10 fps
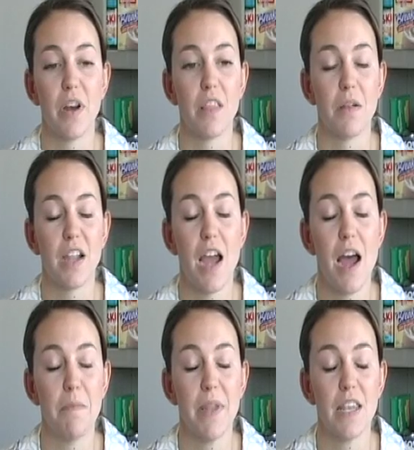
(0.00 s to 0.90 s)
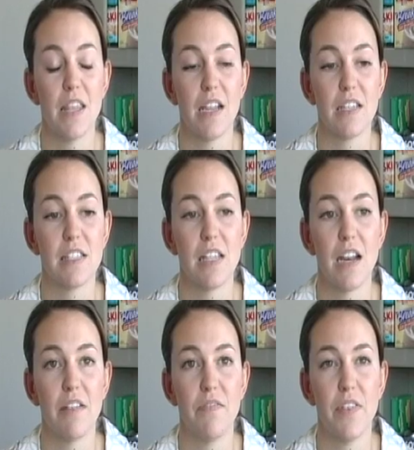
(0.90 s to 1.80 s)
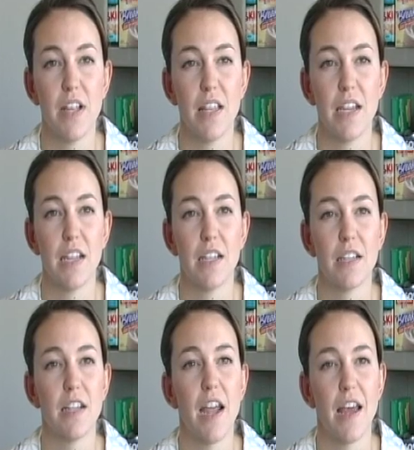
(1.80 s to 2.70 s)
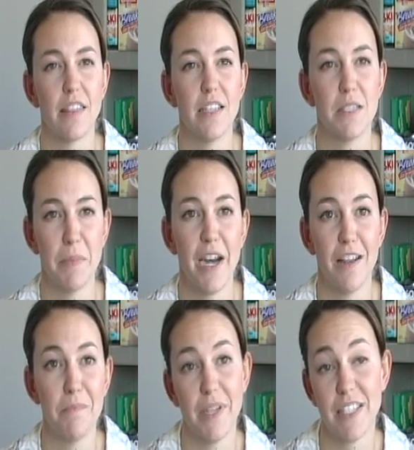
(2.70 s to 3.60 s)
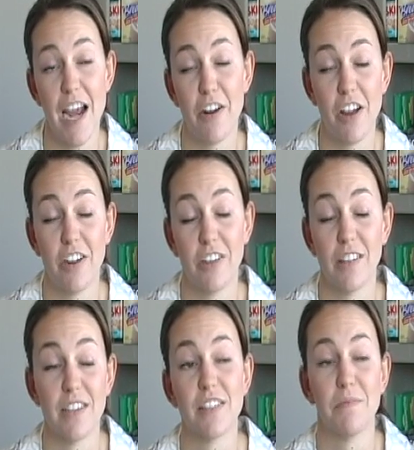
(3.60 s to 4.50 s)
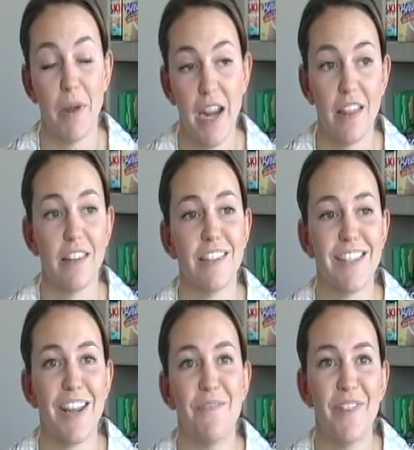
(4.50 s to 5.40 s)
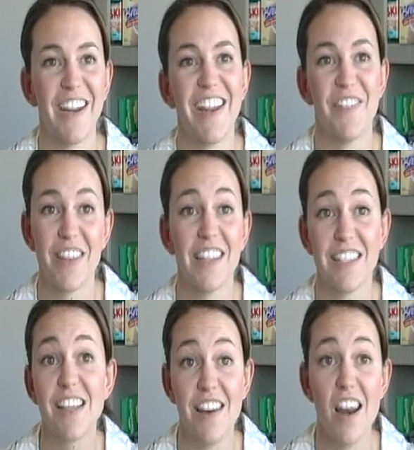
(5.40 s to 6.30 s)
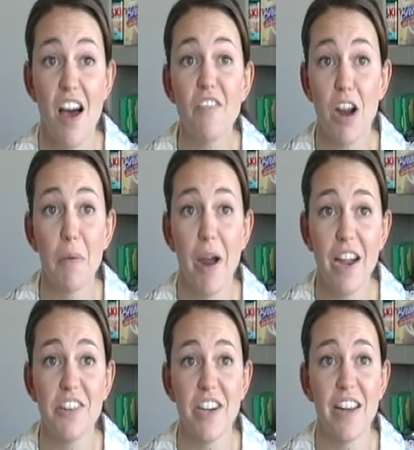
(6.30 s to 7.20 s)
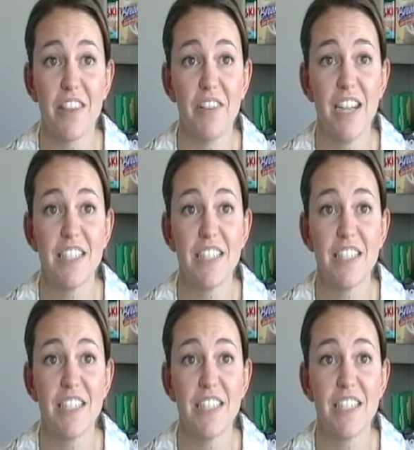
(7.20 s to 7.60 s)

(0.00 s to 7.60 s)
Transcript: of the common things that I feel like athletes miss out on, or at least my athletes that I'm working with, is enough carbohydrate at the right